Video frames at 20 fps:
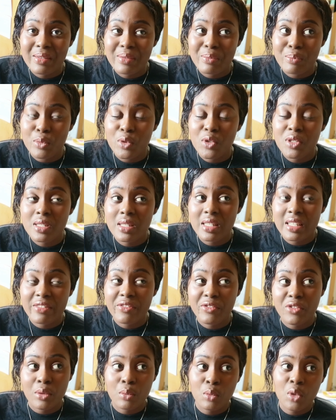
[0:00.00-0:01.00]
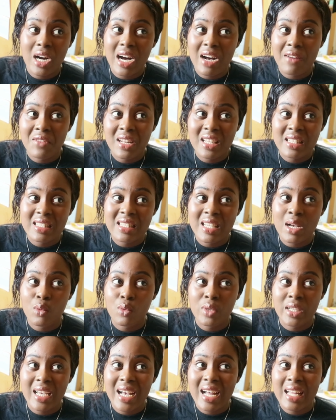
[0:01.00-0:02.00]
Mostly from what I've learned is that
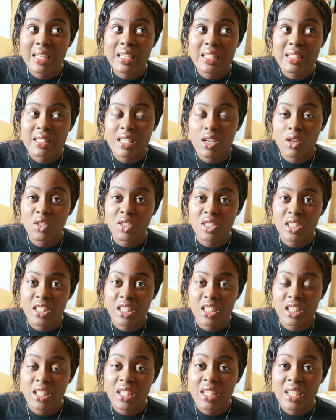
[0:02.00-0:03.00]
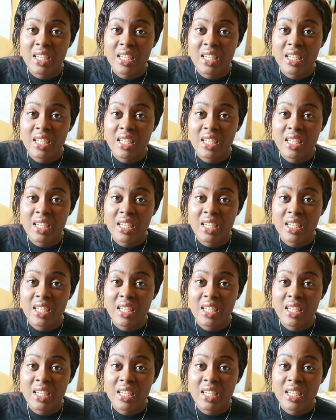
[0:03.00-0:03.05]
we hardly tell the